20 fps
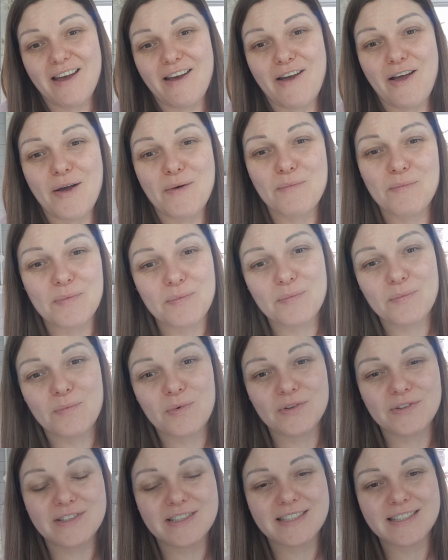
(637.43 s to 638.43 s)

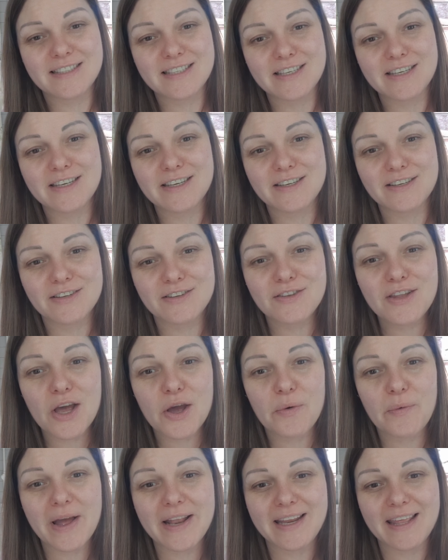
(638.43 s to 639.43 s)
wants to
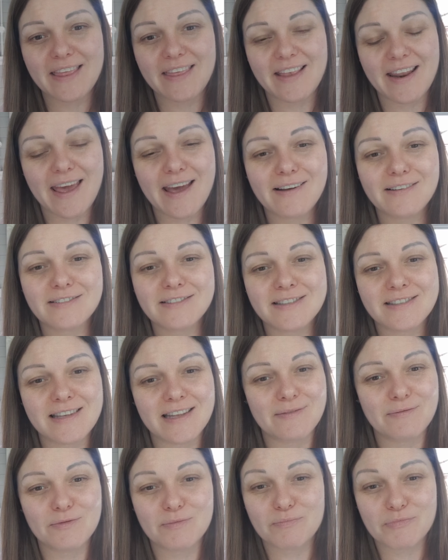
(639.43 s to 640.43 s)
know anything else,
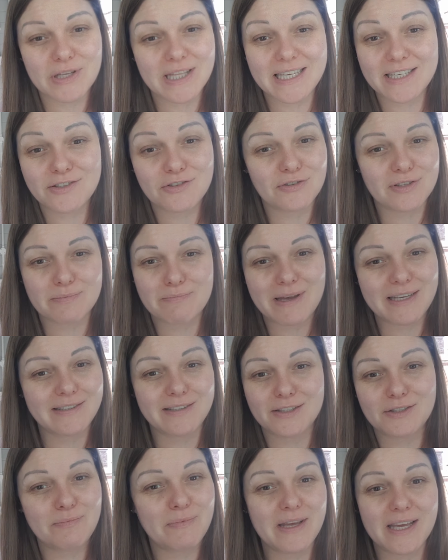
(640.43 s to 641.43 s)
then please just
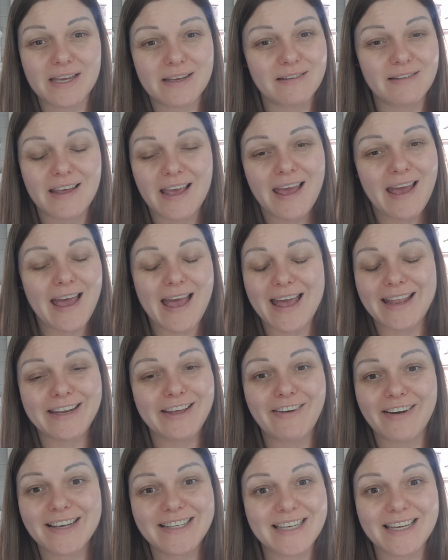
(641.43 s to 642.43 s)
message me, and
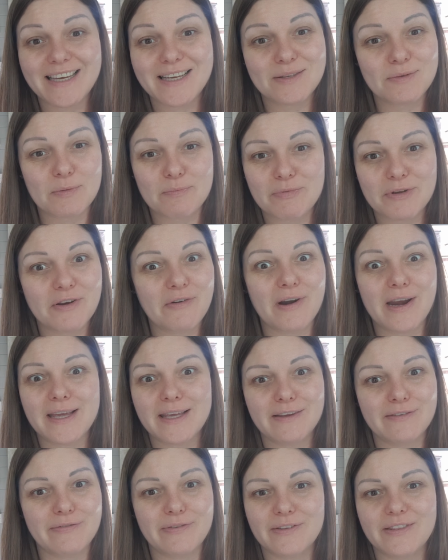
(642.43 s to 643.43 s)
any ideas would be
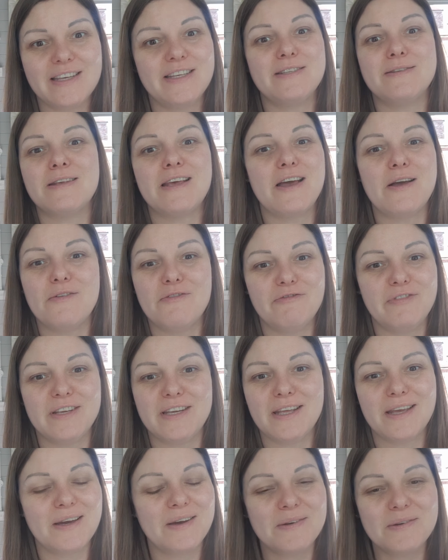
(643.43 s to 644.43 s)
great for these
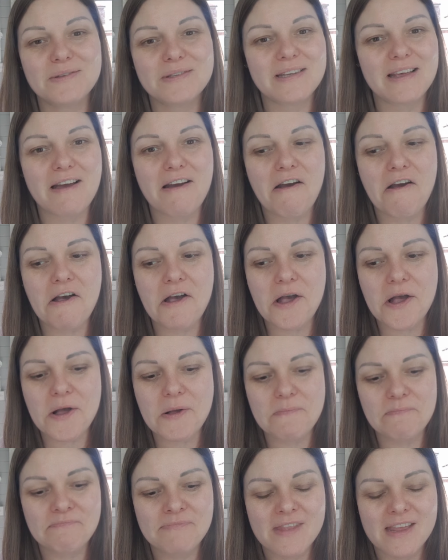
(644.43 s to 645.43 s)
videos.
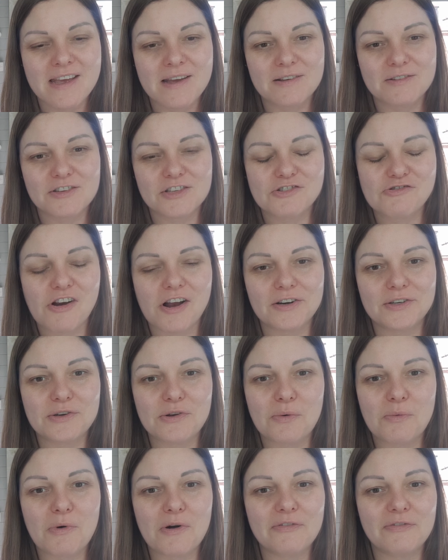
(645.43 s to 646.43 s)
Just trying to
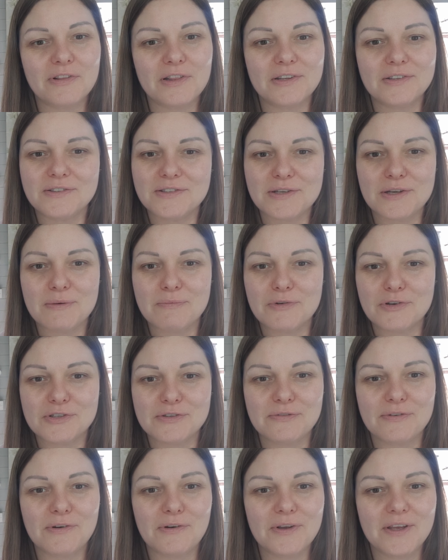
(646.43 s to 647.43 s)
not waffle on too
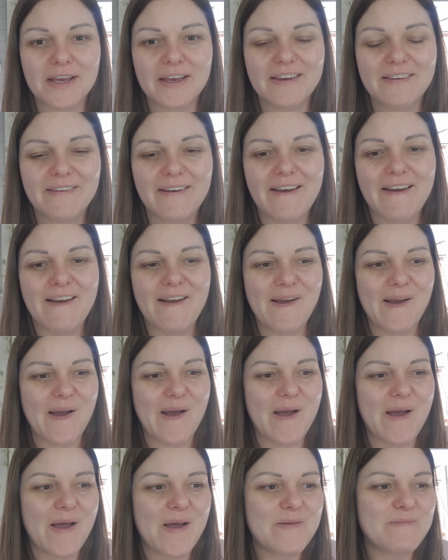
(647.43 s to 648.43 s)
much for you.
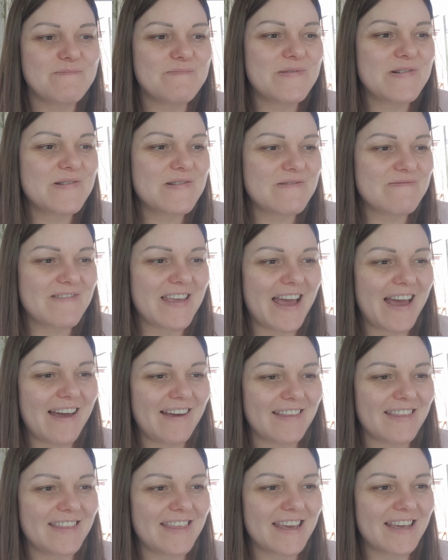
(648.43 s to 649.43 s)
But yeah,
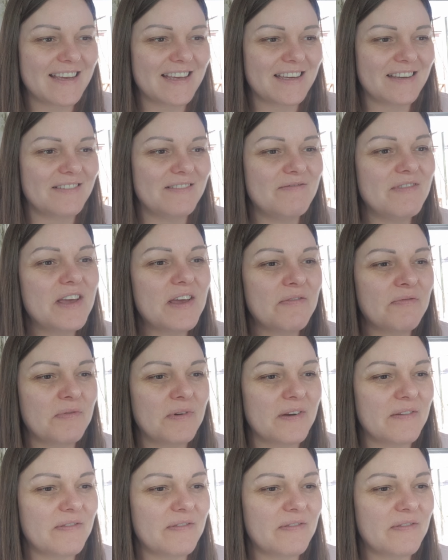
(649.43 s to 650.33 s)
I think if